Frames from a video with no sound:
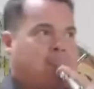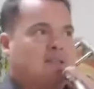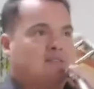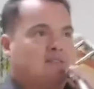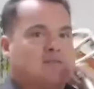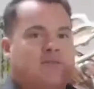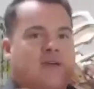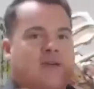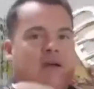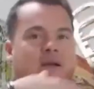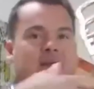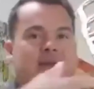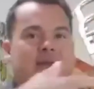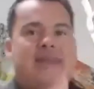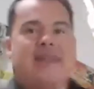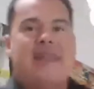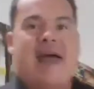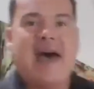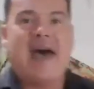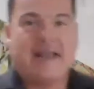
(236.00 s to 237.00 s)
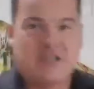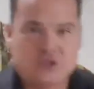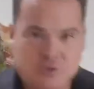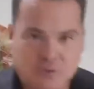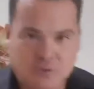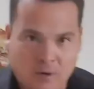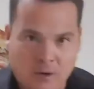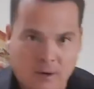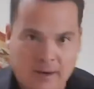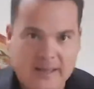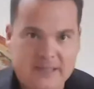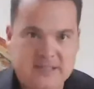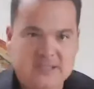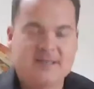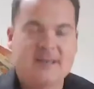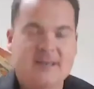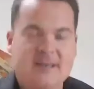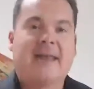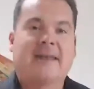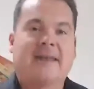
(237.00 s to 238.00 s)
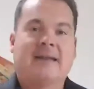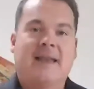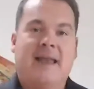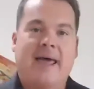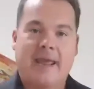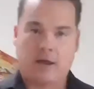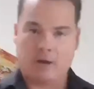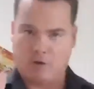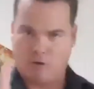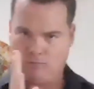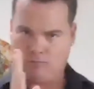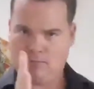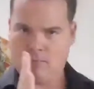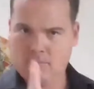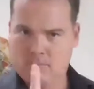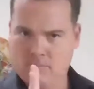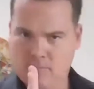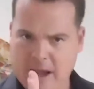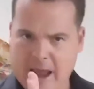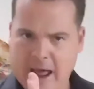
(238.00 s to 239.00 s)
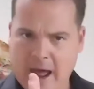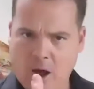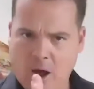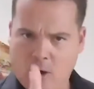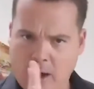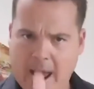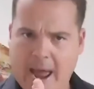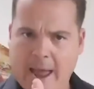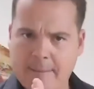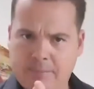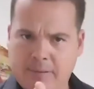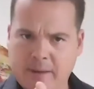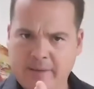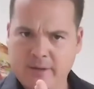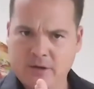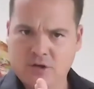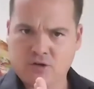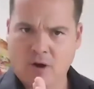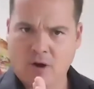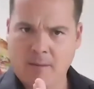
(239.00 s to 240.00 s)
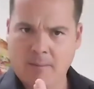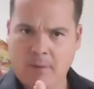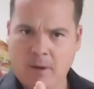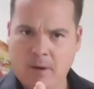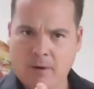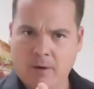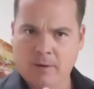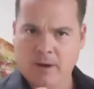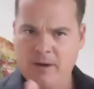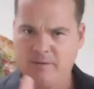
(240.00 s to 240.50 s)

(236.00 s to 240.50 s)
very natural. It's not like, now I play the trombone and